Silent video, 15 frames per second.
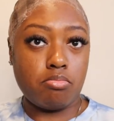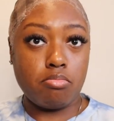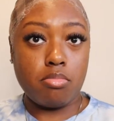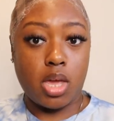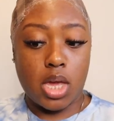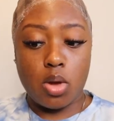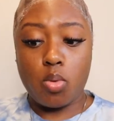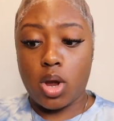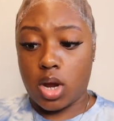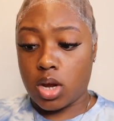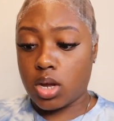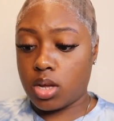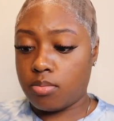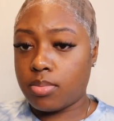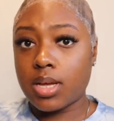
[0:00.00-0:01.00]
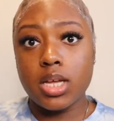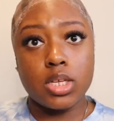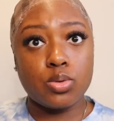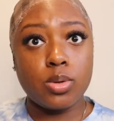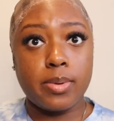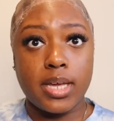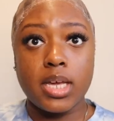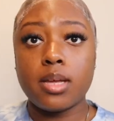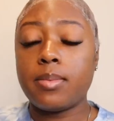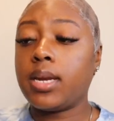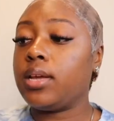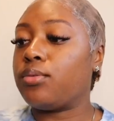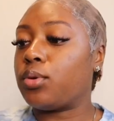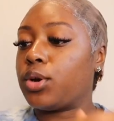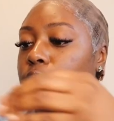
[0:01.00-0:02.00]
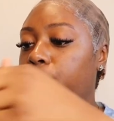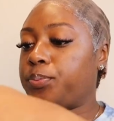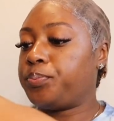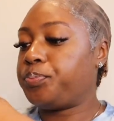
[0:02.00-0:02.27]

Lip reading: make it work because we paid good money for it.